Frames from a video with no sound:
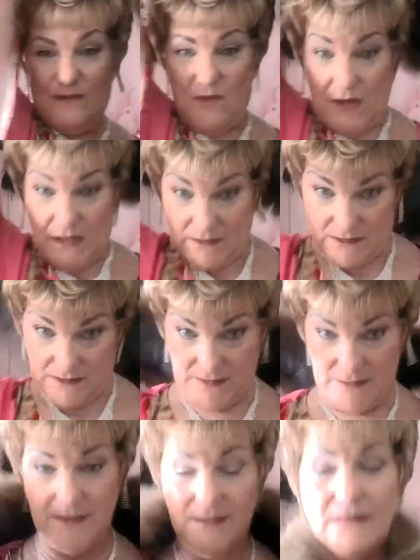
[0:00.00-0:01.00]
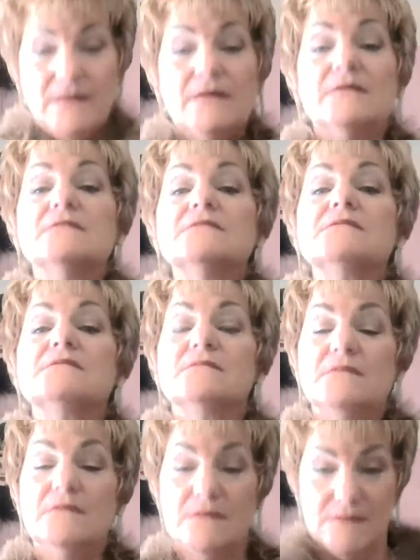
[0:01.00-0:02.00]
what this does
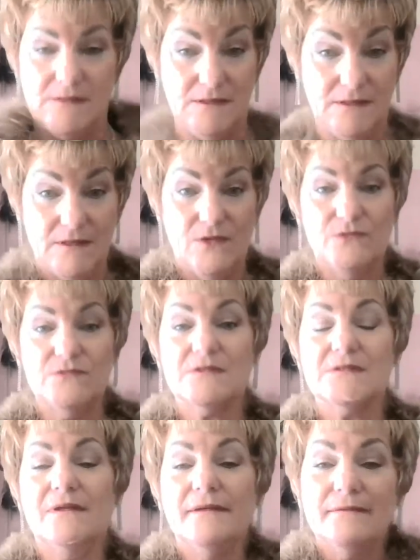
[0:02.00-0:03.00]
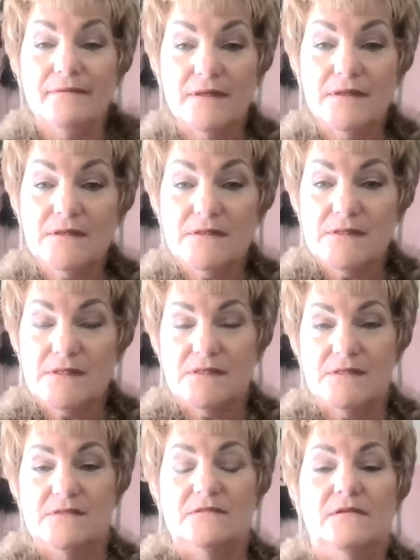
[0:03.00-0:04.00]
is it goes like this